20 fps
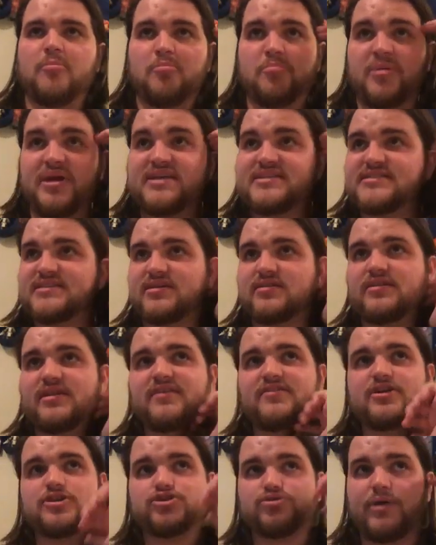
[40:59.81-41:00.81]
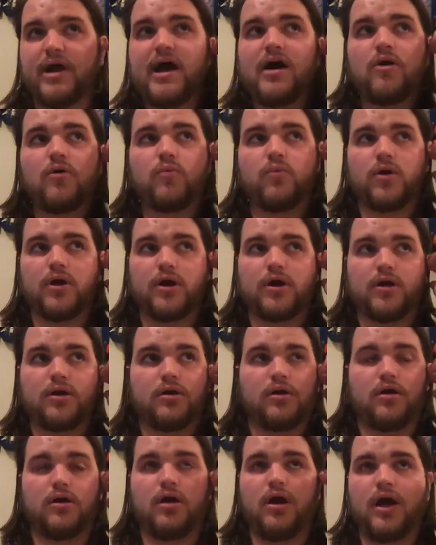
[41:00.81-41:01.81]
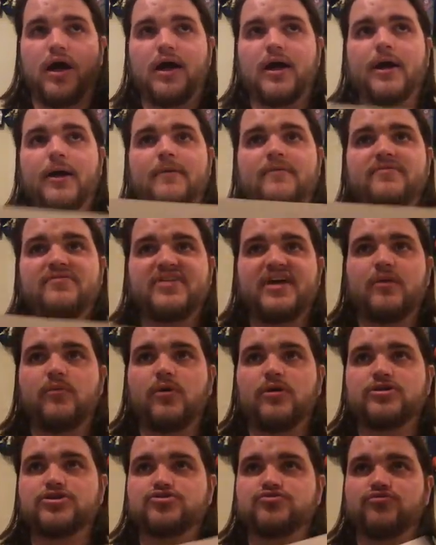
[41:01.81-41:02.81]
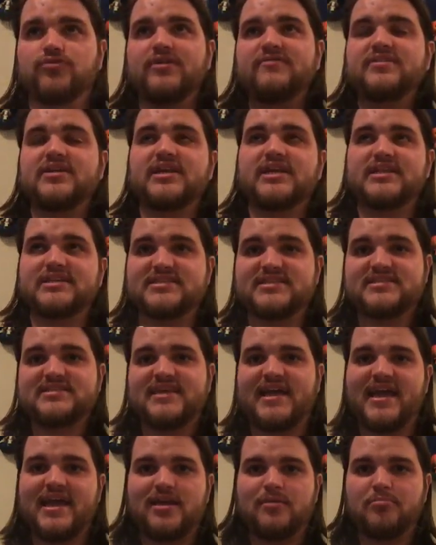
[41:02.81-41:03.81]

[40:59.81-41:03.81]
Basically, the drow were... they were driven insane